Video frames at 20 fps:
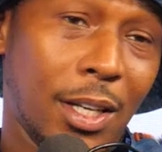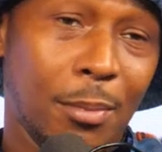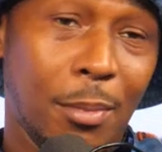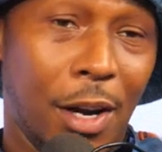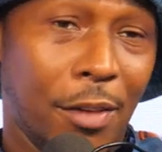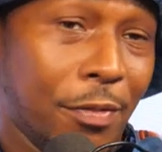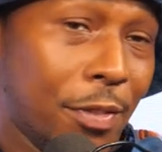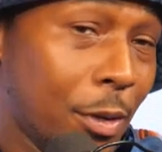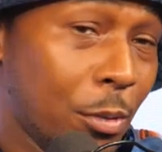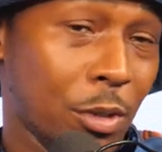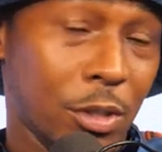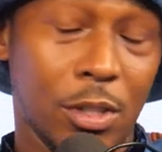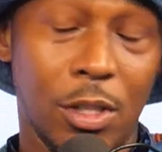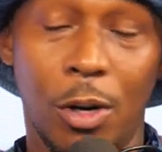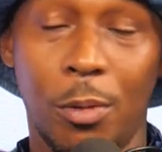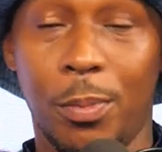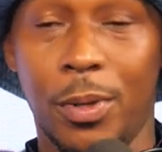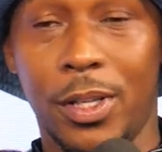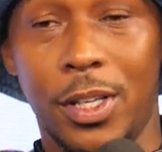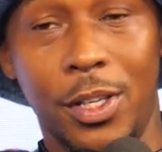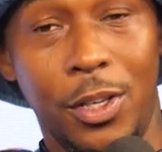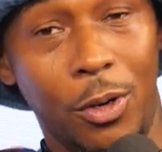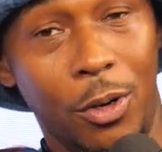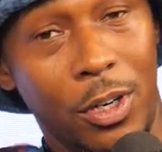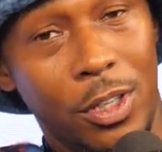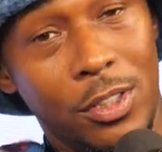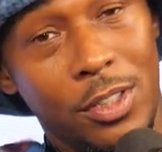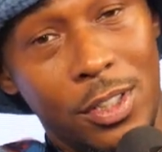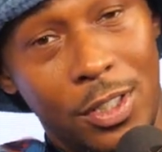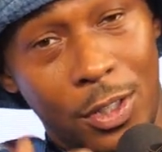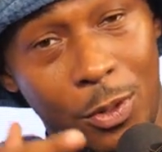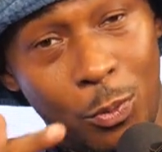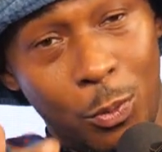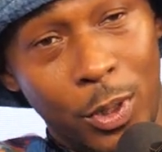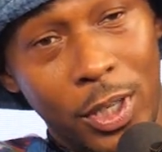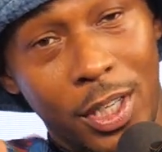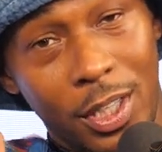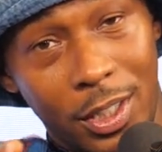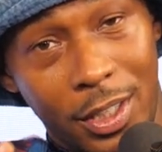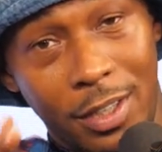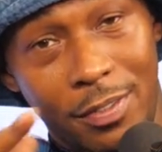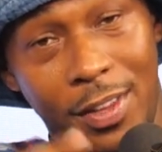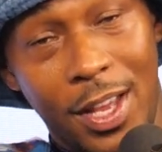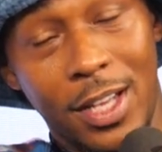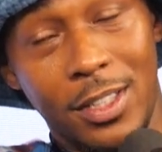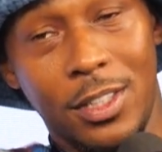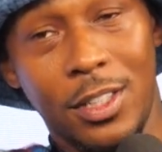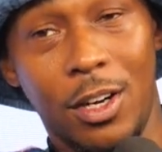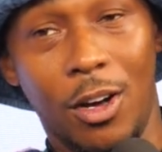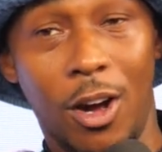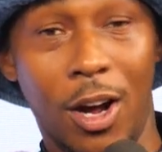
that my fit was doper than yours. We could leave that to the